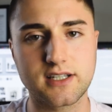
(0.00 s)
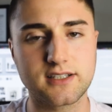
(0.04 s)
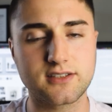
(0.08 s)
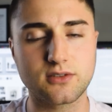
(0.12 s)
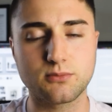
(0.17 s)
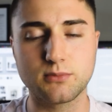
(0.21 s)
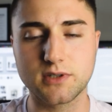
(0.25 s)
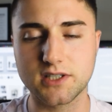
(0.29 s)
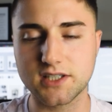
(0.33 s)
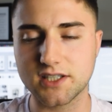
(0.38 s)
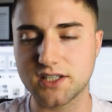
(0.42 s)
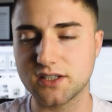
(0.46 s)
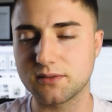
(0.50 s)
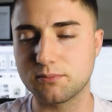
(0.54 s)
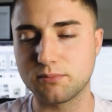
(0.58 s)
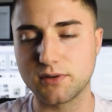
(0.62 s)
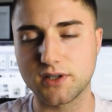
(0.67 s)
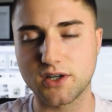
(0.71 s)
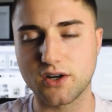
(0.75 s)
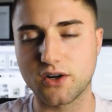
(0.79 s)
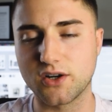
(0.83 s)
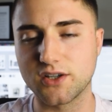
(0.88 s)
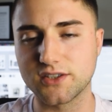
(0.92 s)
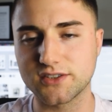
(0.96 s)
It's a really good
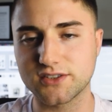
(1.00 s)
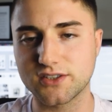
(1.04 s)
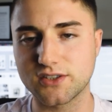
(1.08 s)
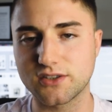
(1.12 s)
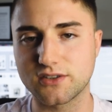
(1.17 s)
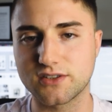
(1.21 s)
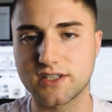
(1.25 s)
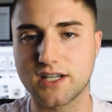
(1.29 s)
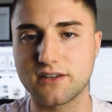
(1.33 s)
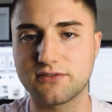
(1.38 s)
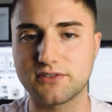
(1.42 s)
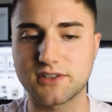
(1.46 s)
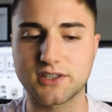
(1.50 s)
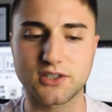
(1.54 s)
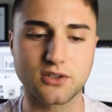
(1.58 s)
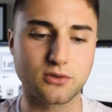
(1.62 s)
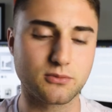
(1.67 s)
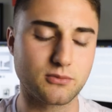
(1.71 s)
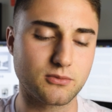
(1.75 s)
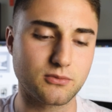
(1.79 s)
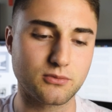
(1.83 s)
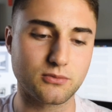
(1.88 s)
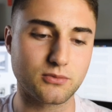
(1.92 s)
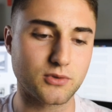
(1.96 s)
book also, definitely go,
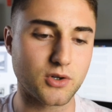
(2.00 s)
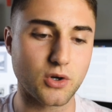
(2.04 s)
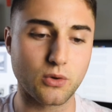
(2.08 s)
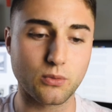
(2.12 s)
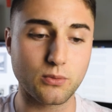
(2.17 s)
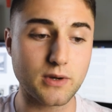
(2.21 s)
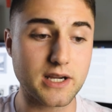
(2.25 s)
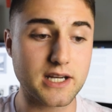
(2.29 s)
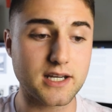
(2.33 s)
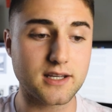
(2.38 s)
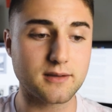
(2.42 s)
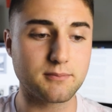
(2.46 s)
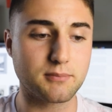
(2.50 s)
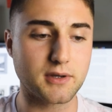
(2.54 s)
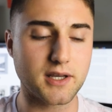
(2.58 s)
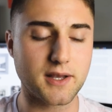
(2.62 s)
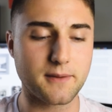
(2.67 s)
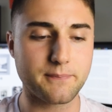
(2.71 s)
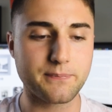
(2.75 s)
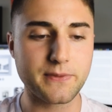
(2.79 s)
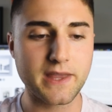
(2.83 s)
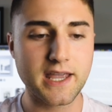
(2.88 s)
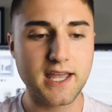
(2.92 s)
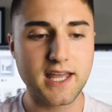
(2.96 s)
go read it,
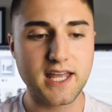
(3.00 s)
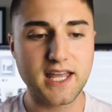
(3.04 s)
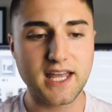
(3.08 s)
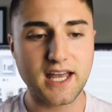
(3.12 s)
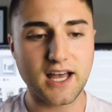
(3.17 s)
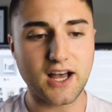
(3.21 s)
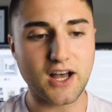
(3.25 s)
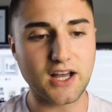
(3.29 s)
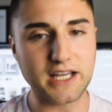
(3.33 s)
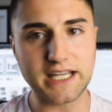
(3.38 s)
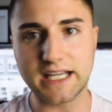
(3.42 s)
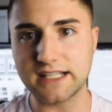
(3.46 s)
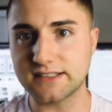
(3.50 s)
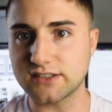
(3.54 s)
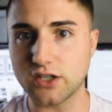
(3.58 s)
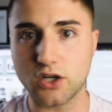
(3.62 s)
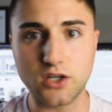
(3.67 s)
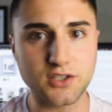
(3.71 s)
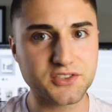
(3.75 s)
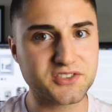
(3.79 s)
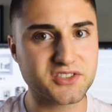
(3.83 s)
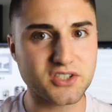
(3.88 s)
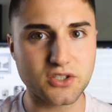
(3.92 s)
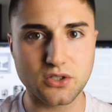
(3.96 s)
but it's
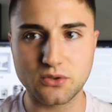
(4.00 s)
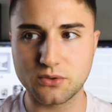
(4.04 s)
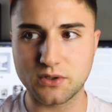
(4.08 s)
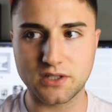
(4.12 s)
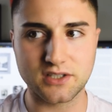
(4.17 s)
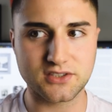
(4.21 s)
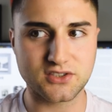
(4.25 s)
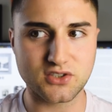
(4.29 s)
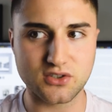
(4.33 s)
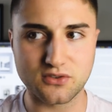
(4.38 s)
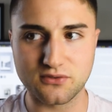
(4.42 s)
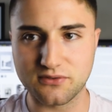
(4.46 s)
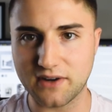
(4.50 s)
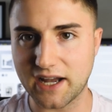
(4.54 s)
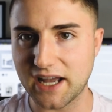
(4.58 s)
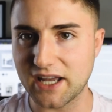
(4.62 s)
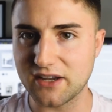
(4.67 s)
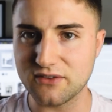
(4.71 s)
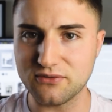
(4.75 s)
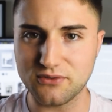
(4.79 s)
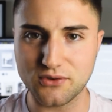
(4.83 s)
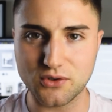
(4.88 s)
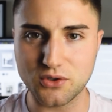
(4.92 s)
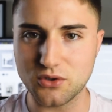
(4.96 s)
also a
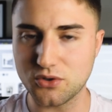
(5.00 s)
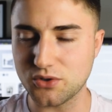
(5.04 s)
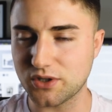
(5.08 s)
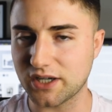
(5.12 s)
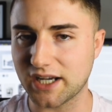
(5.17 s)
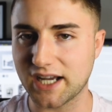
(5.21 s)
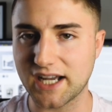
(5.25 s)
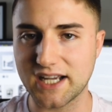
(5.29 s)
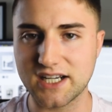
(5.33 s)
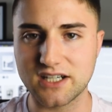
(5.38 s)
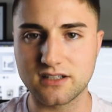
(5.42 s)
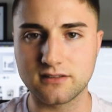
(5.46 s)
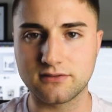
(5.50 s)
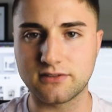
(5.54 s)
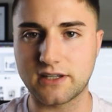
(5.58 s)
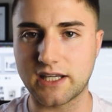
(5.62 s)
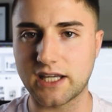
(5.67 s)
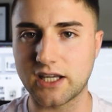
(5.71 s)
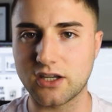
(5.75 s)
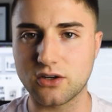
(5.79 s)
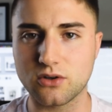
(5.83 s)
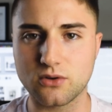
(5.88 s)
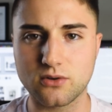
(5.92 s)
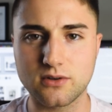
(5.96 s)
survival kind of
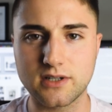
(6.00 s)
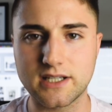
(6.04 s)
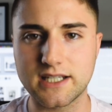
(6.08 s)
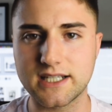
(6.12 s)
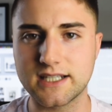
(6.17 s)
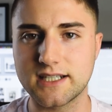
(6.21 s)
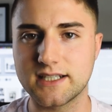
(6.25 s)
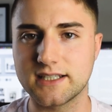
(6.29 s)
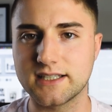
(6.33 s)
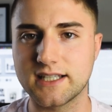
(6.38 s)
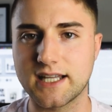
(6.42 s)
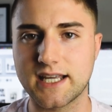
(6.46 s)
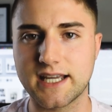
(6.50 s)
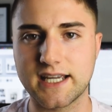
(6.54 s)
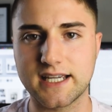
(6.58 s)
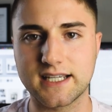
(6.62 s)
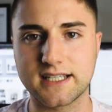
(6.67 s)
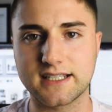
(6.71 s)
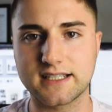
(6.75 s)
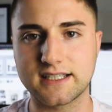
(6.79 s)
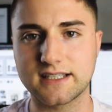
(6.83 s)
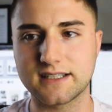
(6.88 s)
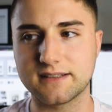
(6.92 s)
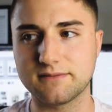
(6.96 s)
eerie
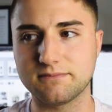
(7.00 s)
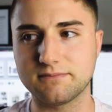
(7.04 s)
like